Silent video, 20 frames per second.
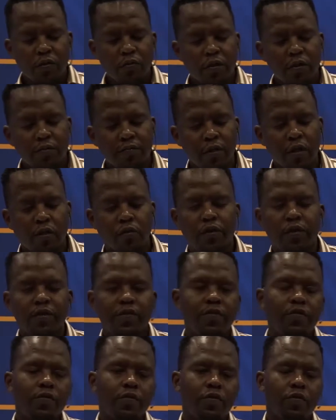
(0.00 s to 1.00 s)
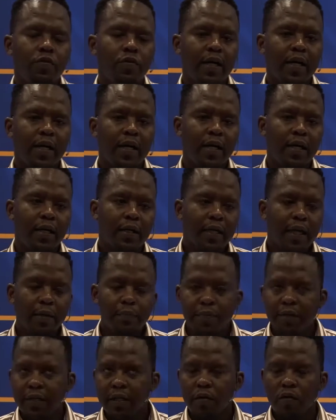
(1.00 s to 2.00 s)
You would have known this through a
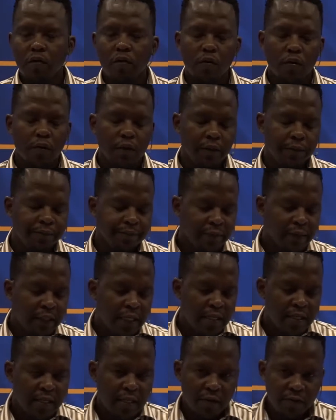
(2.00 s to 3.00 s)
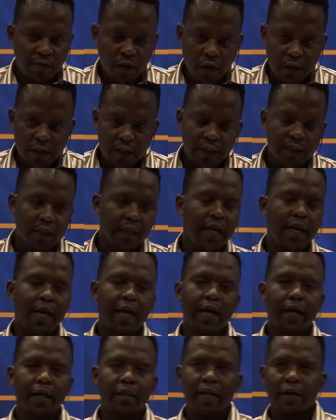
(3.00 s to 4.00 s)
company called
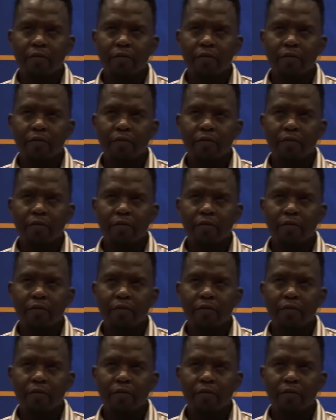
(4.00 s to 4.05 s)
Sigfox.